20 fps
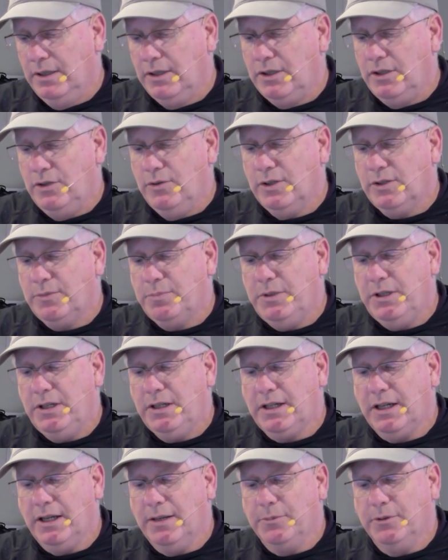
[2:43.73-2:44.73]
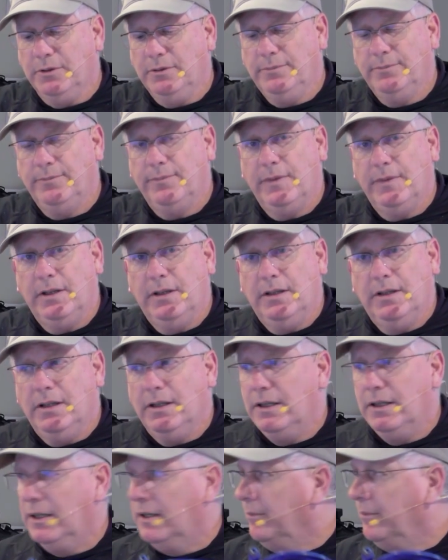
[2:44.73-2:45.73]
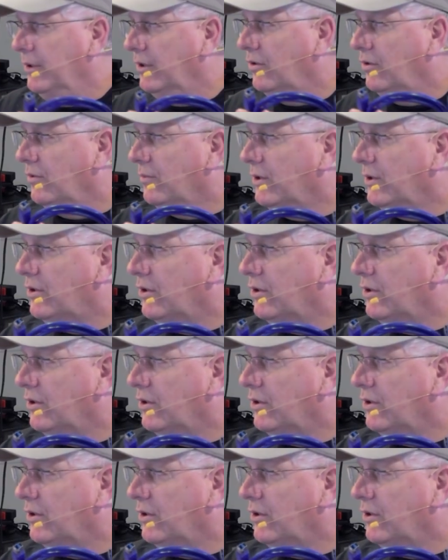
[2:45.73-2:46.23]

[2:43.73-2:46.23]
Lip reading: USB cable. This is what